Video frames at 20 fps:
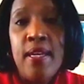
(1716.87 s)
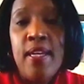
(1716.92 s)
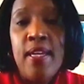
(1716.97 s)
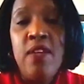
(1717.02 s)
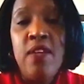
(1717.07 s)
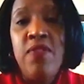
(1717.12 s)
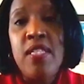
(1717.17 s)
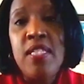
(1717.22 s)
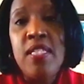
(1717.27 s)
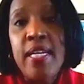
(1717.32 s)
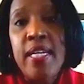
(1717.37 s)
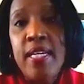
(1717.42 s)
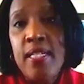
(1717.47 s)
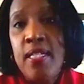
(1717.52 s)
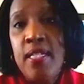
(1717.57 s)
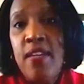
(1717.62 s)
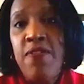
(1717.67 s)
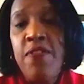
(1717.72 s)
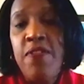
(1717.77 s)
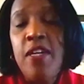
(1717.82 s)
And if it's
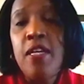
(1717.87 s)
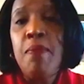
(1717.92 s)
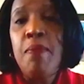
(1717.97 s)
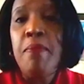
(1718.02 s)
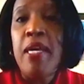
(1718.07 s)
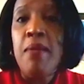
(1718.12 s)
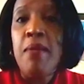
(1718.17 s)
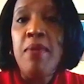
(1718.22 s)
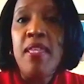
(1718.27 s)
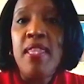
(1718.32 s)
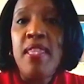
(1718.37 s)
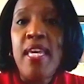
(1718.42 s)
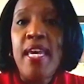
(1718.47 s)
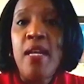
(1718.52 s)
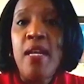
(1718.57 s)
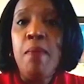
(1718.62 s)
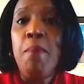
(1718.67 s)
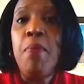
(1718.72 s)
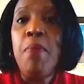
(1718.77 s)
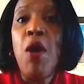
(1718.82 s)
scientific, maybe
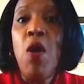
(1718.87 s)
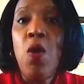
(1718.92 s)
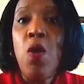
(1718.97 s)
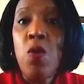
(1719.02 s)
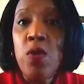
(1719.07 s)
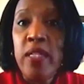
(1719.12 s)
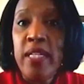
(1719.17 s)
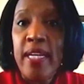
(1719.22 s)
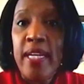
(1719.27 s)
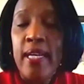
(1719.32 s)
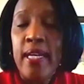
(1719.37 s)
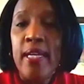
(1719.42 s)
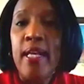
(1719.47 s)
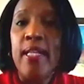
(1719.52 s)
then polling,